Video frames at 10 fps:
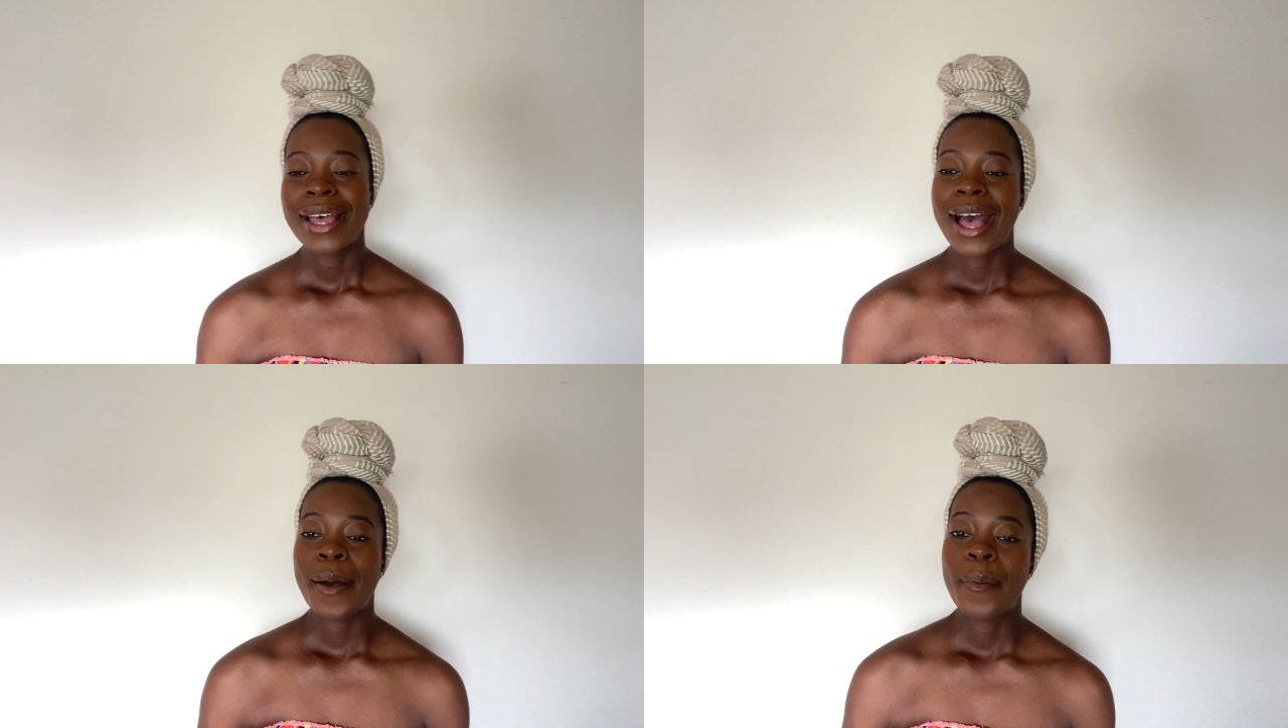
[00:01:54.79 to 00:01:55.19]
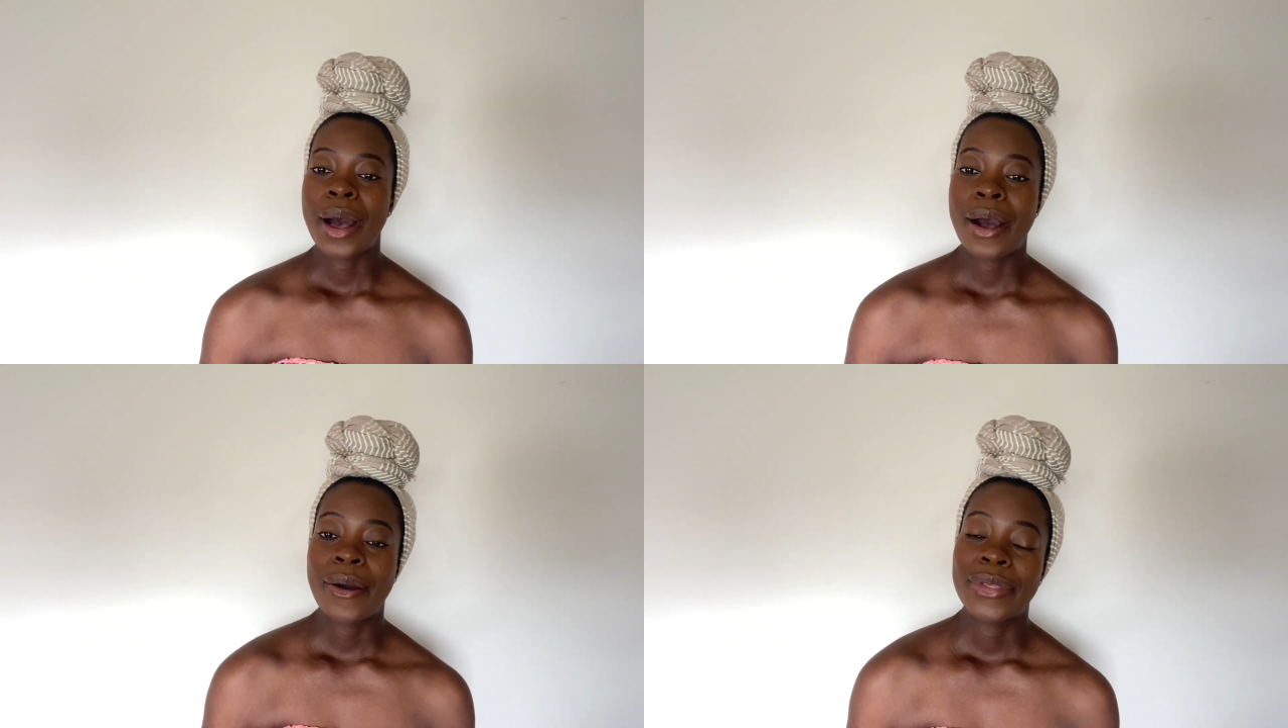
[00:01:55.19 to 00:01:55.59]

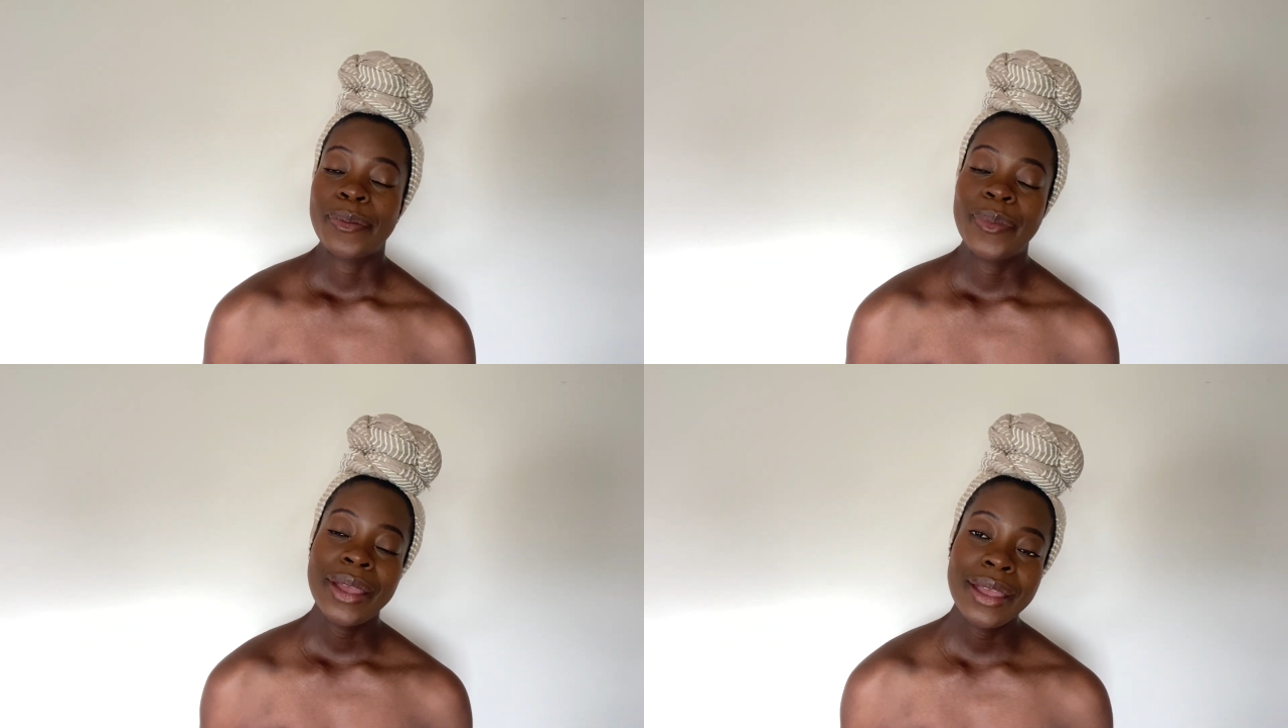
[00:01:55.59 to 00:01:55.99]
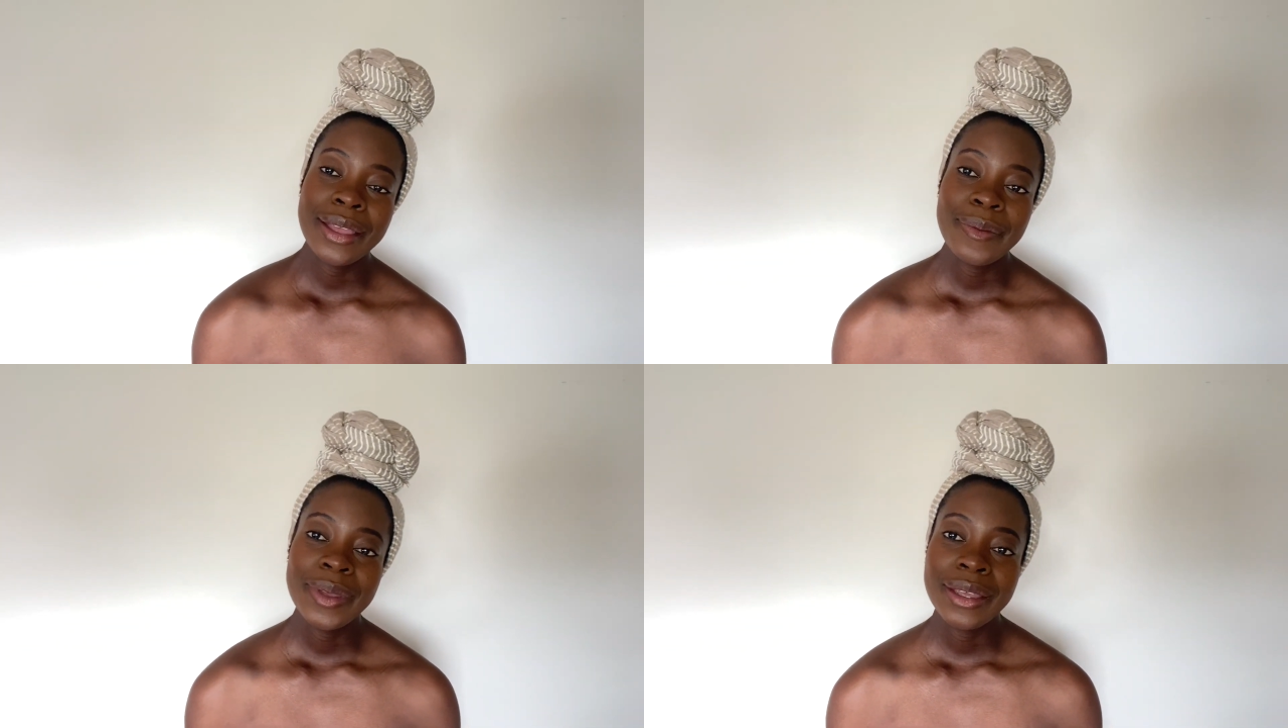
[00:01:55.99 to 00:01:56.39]
about the
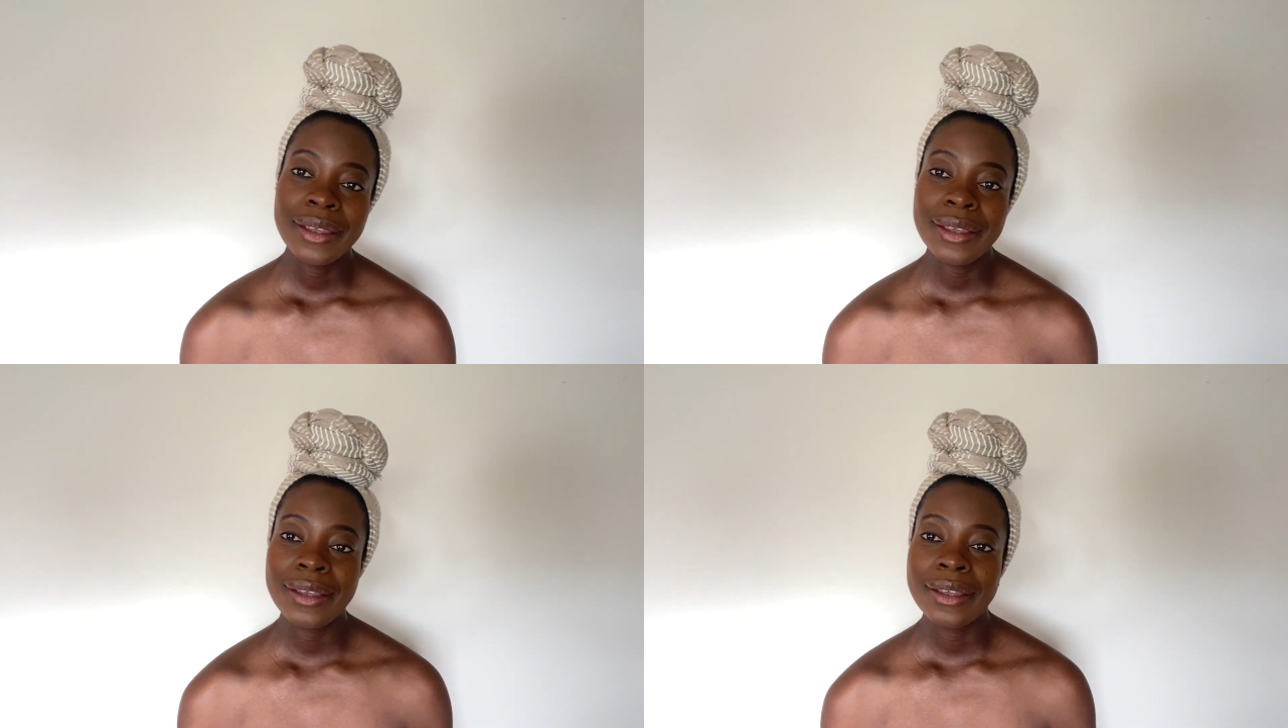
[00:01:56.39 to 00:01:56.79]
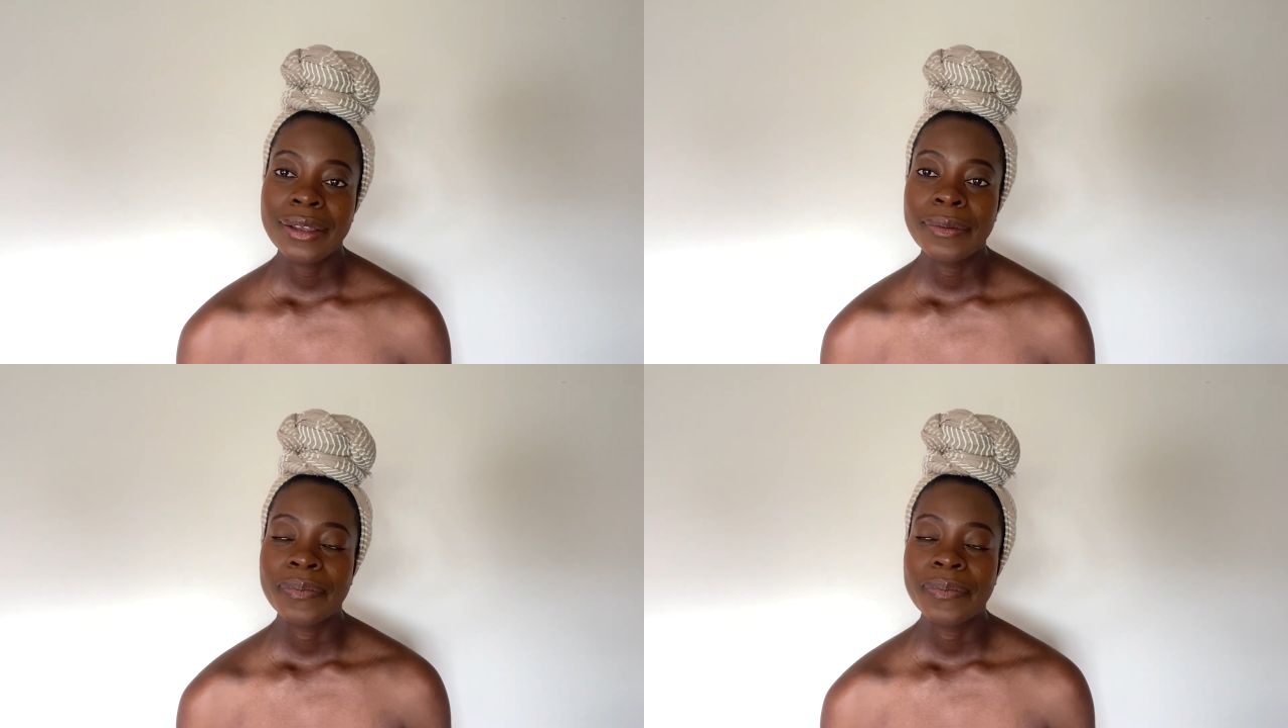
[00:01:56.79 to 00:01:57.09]
baby.